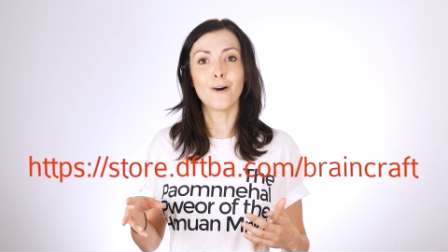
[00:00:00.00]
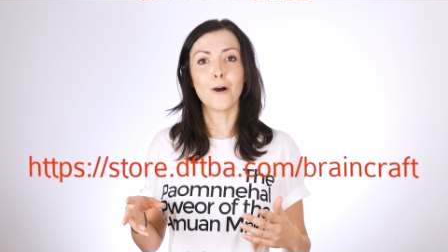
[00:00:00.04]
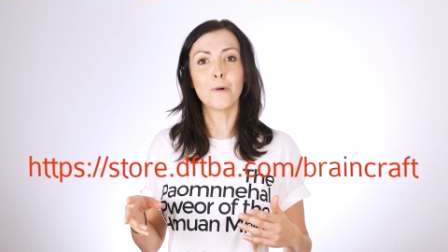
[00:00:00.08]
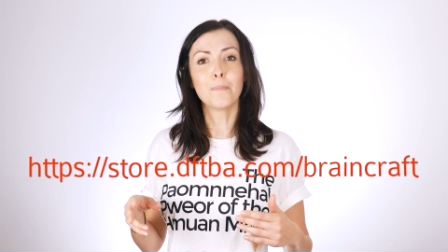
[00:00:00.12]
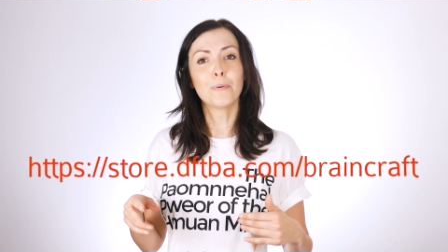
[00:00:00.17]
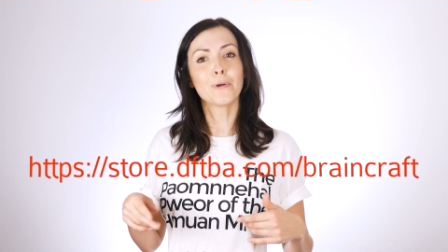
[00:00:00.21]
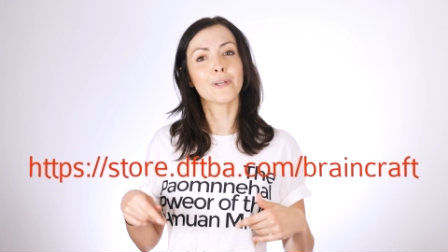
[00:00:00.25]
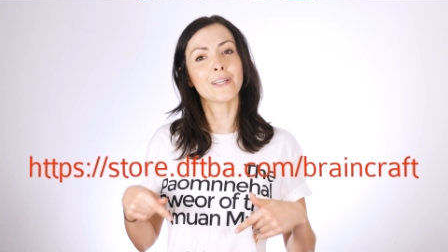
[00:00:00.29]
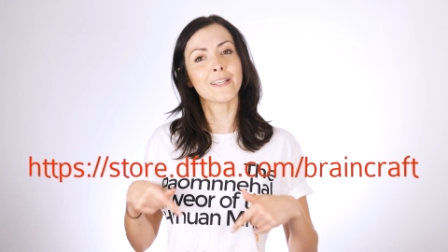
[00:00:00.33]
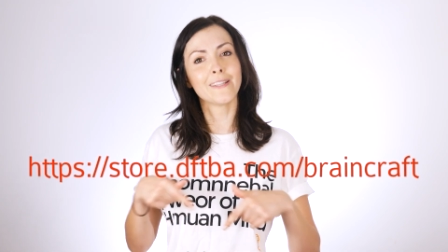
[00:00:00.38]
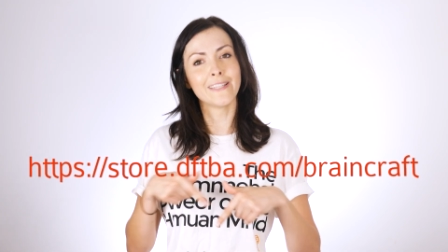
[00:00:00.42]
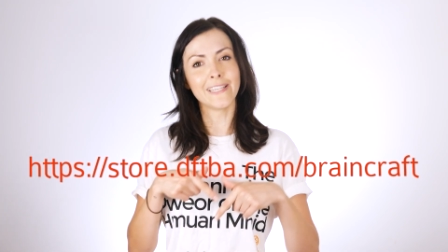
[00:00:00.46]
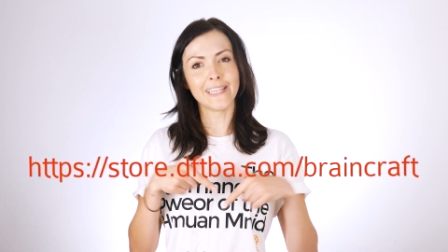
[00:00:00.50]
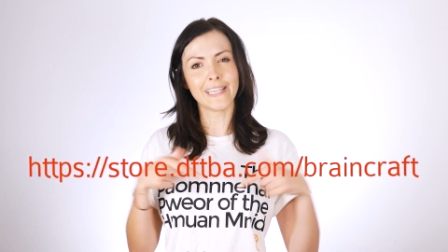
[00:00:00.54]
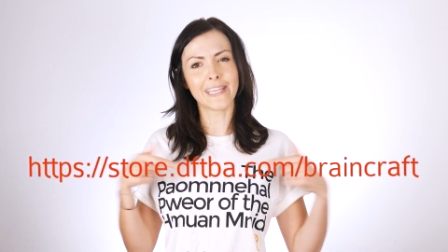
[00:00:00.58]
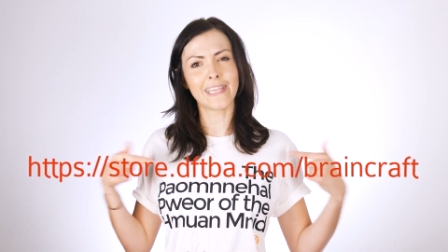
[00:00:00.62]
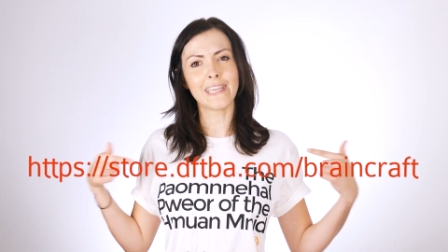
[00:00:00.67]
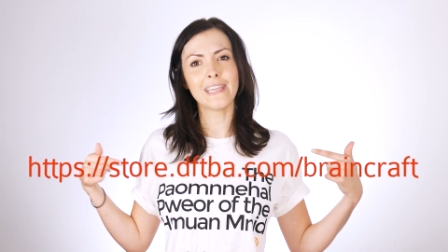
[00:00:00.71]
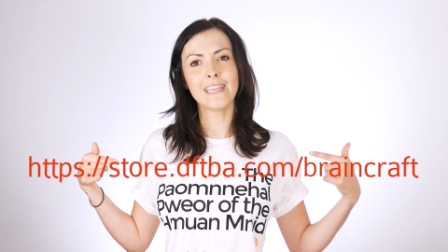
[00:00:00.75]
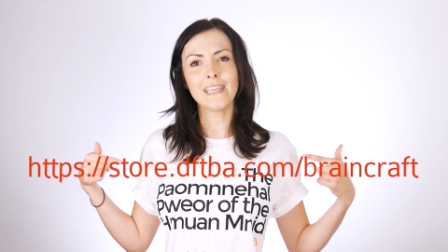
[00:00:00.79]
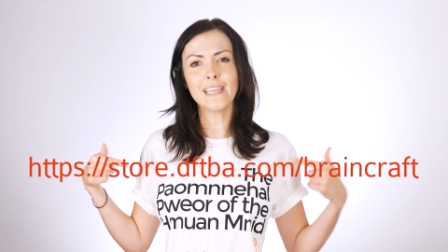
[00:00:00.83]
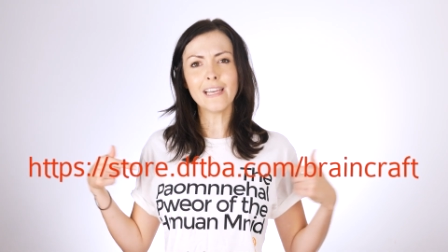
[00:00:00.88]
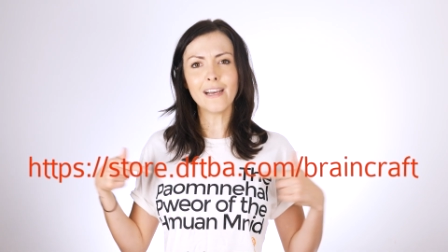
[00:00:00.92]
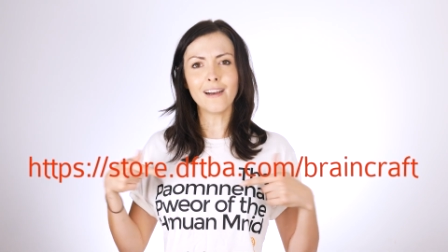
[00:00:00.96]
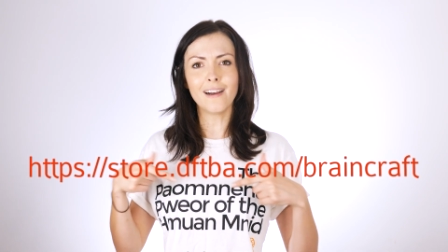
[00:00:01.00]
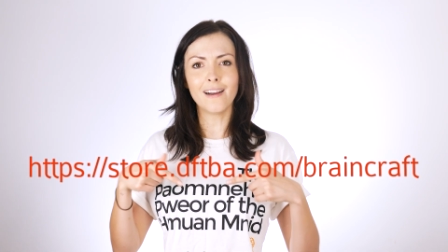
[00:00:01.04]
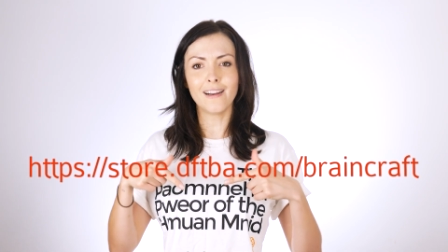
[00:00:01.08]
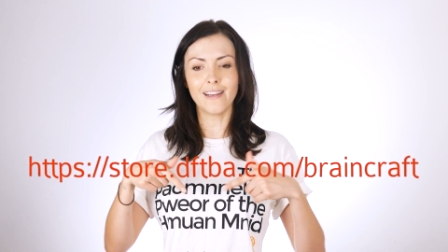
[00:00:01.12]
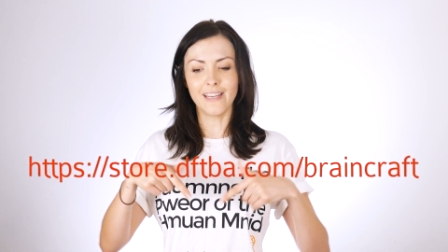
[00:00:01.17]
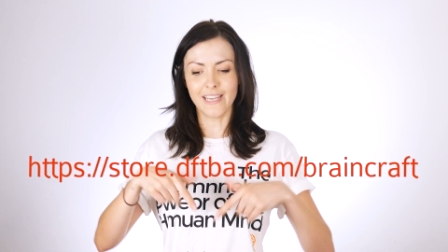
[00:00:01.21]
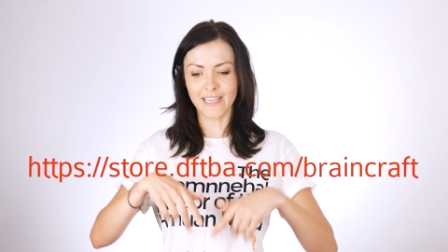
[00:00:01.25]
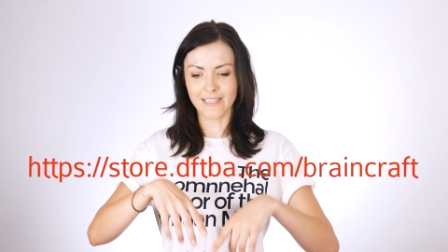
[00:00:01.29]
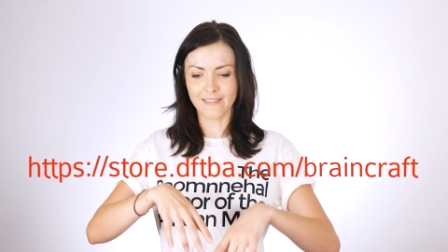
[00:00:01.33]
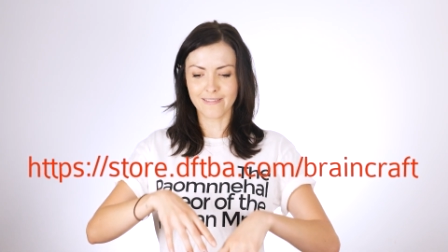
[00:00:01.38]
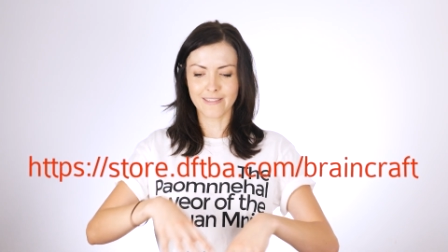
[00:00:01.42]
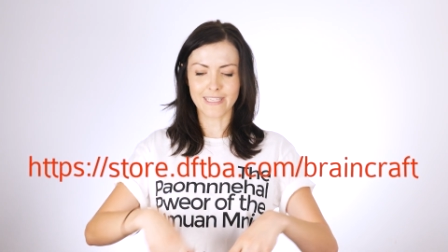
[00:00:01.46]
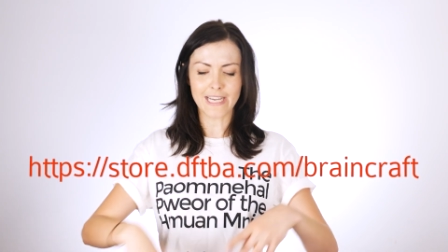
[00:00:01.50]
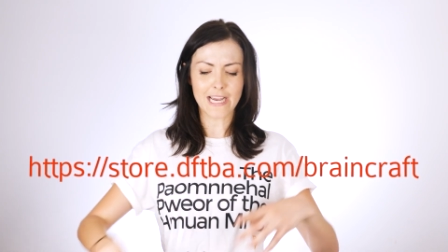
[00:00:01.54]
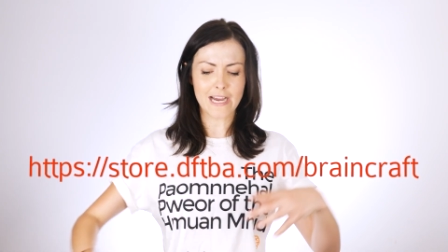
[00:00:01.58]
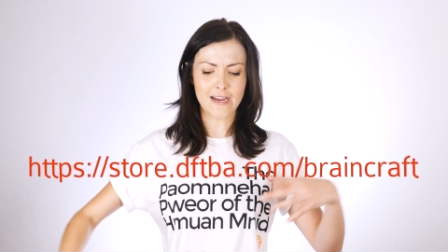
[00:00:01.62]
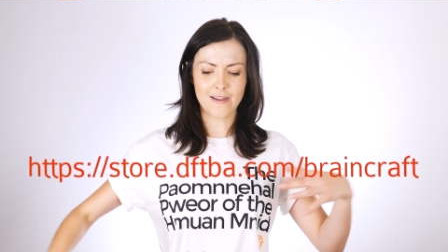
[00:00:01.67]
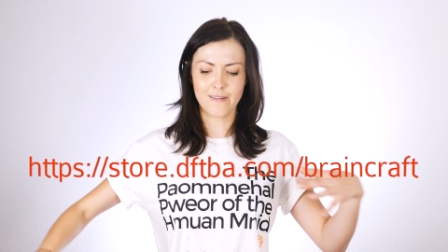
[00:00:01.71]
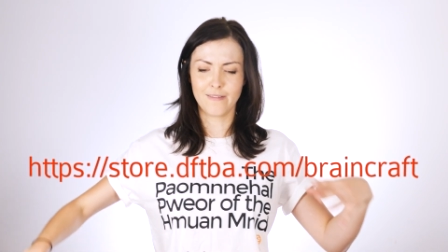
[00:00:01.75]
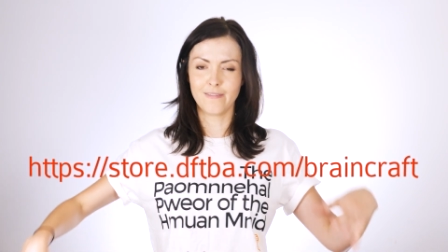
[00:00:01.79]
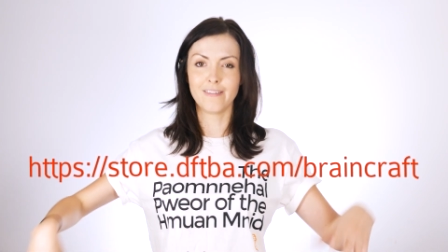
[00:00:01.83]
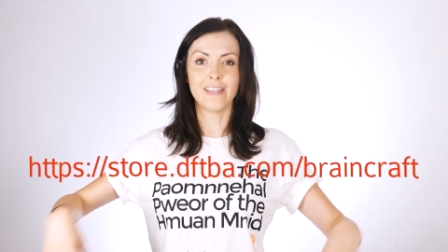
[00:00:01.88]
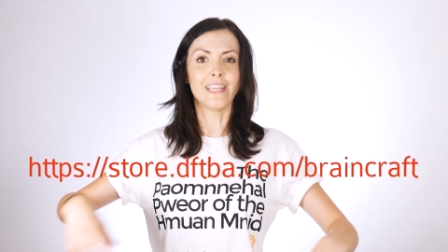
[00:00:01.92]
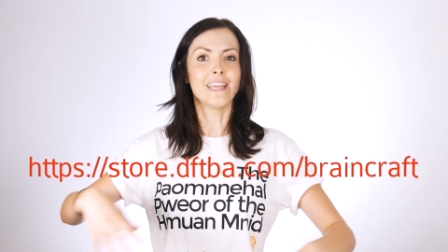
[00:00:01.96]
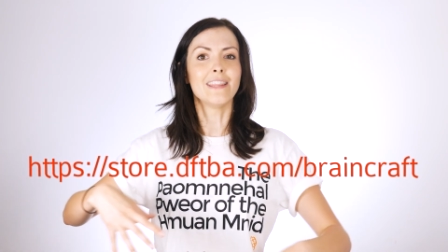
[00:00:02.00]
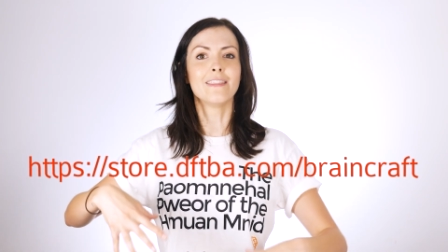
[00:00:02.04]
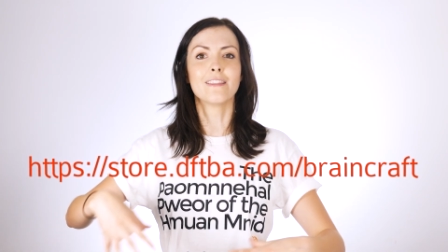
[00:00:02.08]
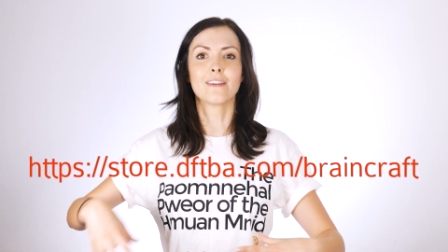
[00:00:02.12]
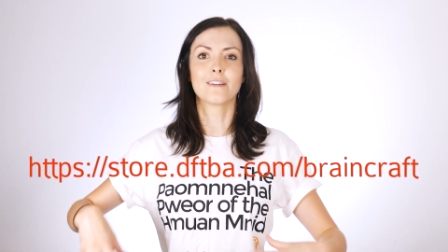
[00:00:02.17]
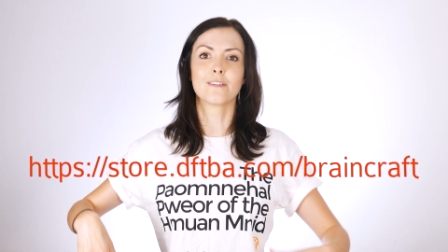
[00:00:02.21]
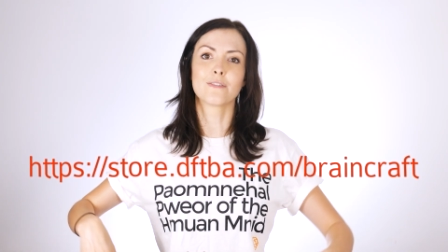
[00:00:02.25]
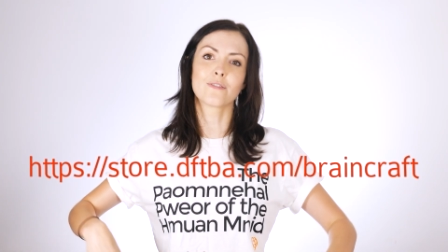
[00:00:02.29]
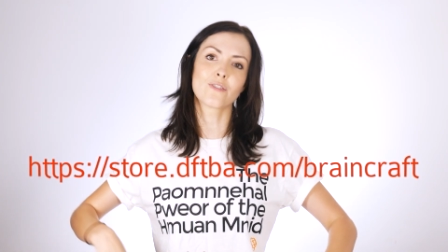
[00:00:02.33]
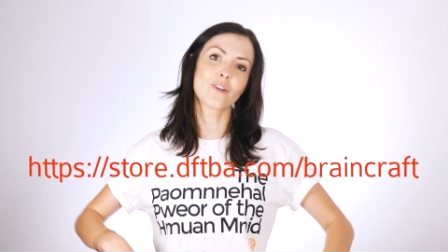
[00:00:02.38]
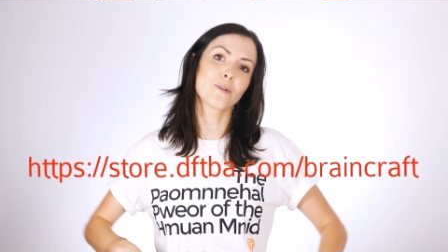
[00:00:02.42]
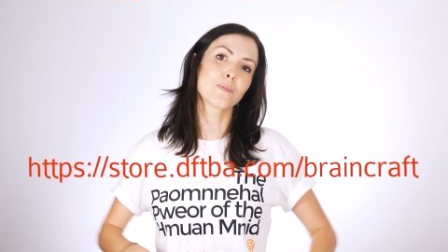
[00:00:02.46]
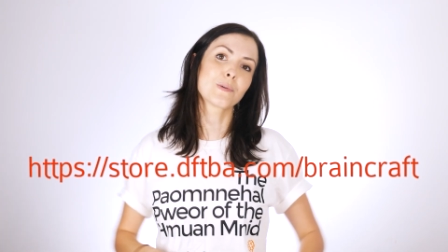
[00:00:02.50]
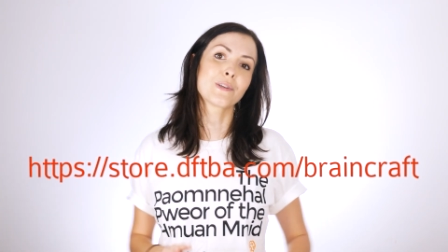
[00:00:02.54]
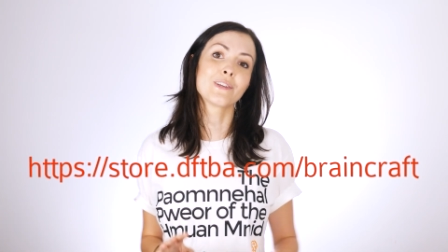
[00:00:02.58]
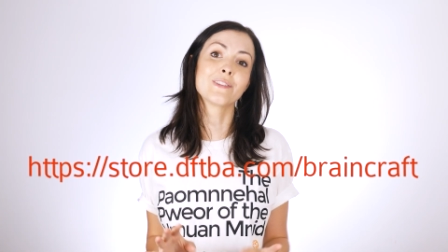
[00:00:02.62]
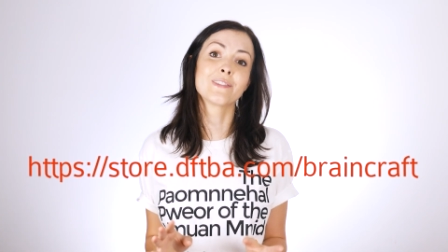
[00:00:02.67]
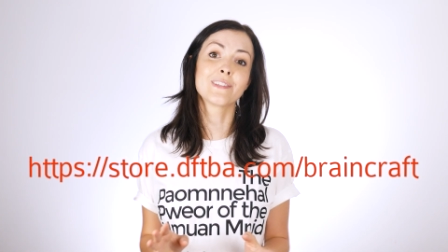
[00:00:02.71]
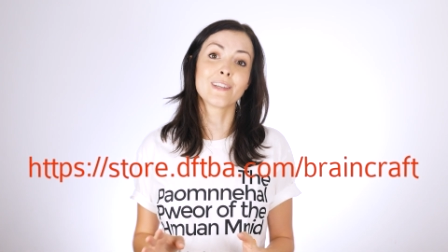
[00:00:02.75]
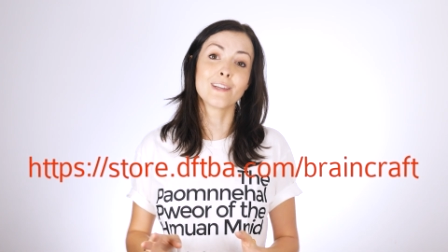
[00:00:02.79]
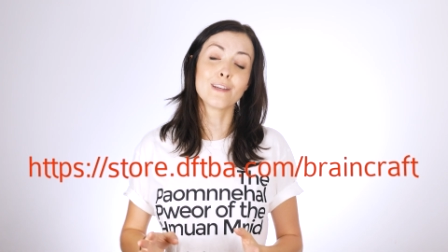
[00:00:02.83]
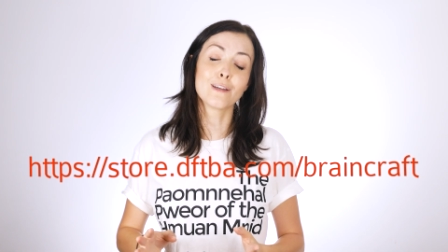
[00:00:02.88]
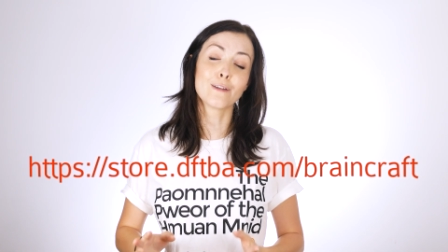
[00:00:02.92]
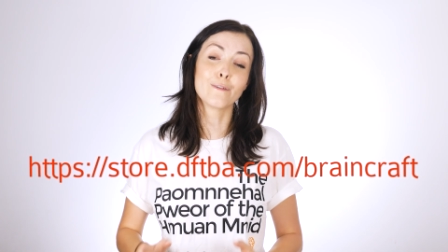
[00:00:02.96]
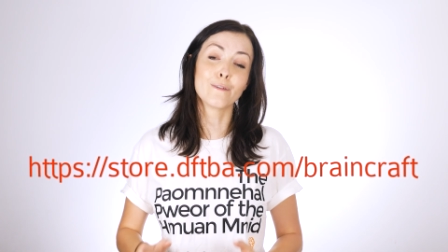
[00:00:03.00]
I'll put a link here and down in the description so